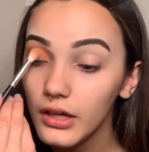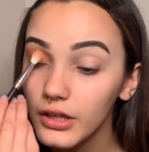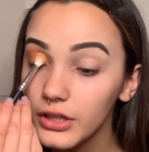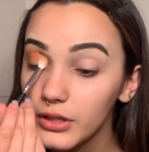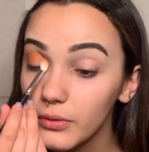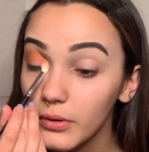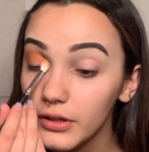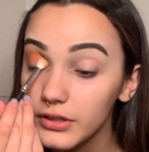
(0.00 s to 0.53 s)

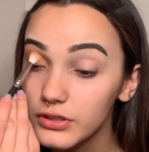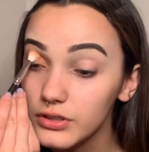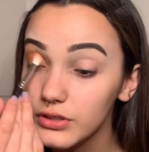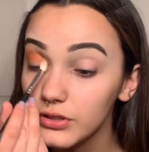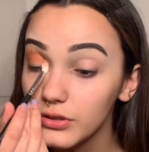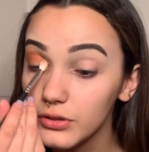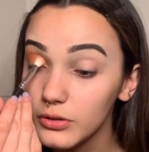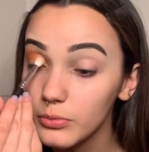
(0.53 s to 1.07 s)
You want
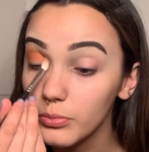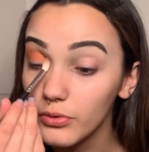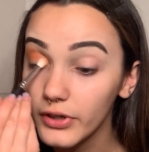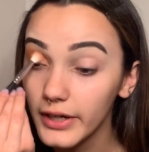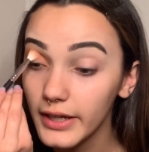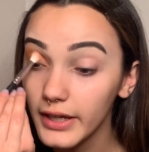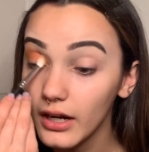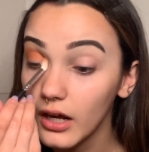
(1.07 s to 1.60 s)
to
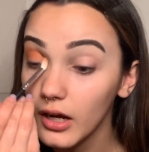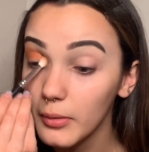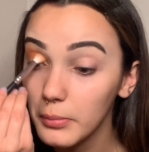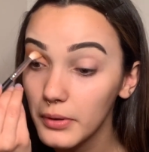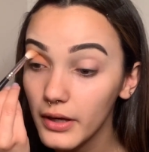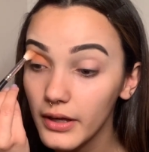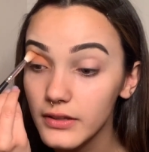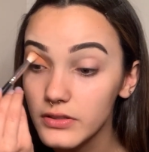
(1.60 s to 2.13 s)
bring it up
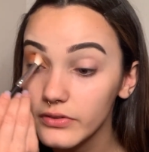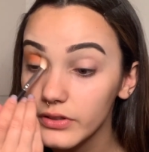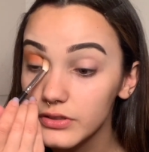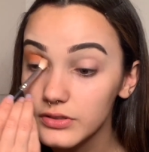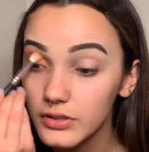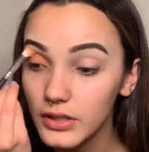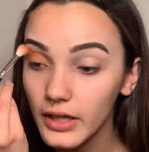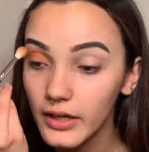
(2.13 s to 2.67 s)
as far
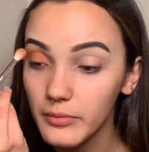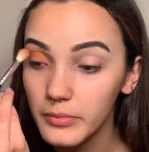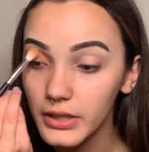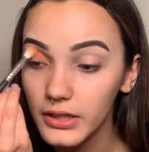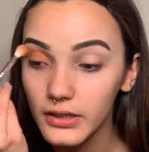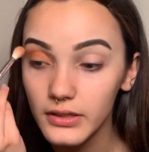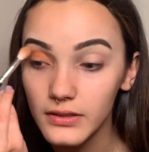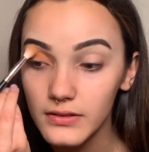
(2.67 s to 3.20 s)
as you can,
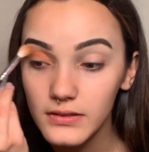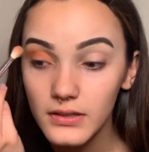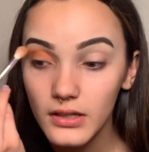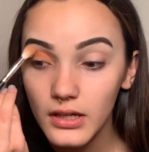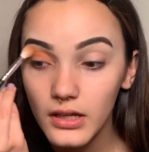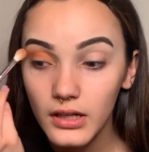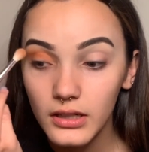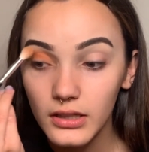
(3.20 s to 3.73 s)
because
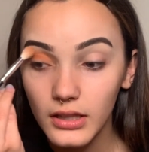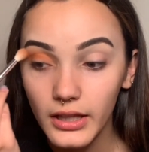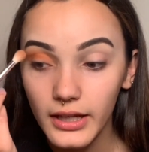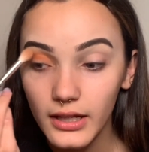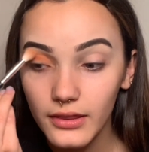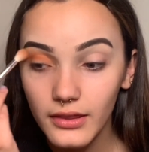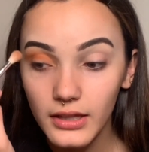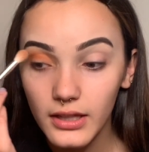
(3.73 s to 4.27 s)

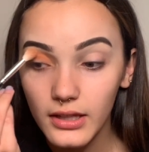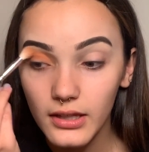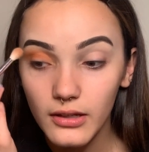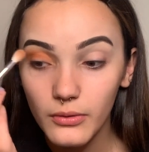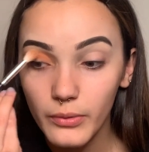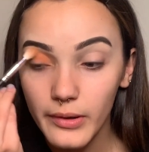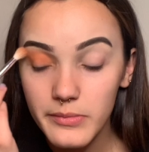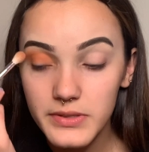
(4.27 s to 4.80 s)
like the
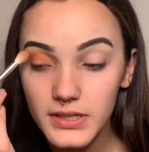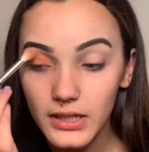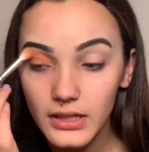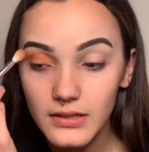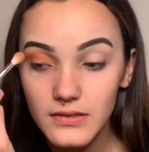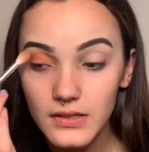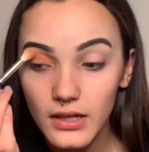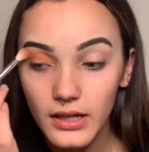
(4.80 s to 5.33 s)
website
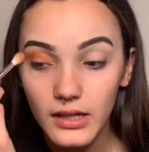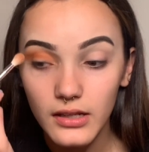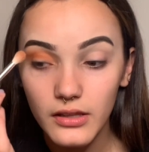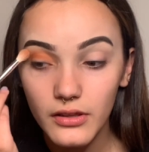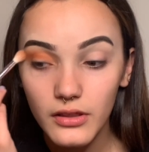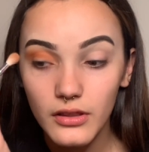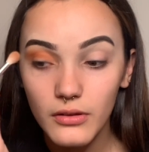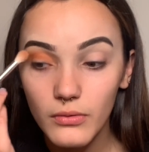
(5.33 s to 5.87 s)
said,
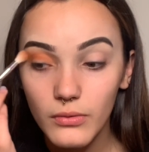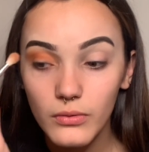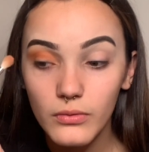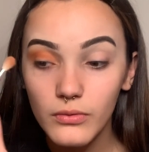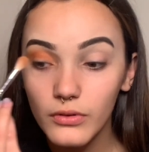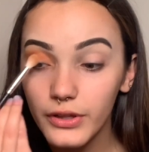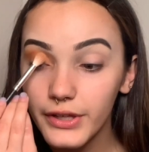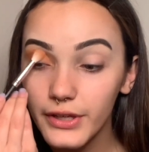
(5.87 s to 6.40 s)

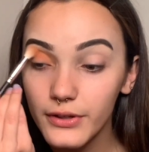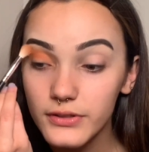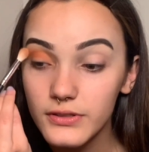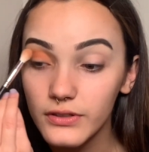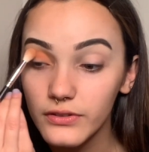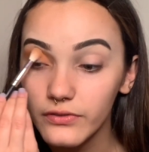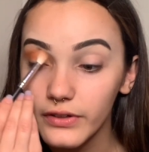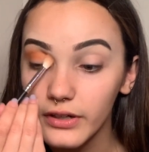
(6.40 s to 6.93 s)
Leos
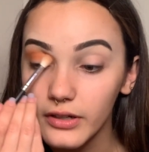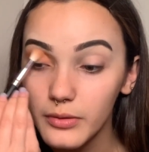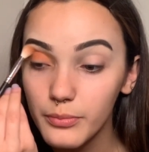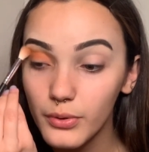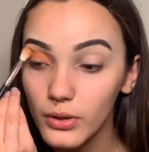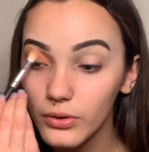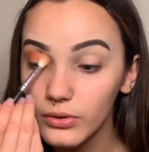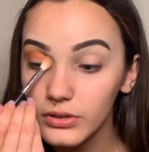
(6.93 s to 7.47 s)
are very
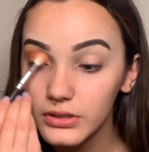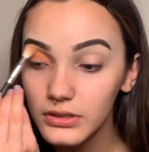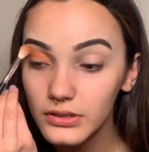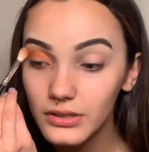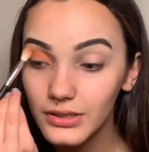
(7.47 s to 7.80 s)
bold.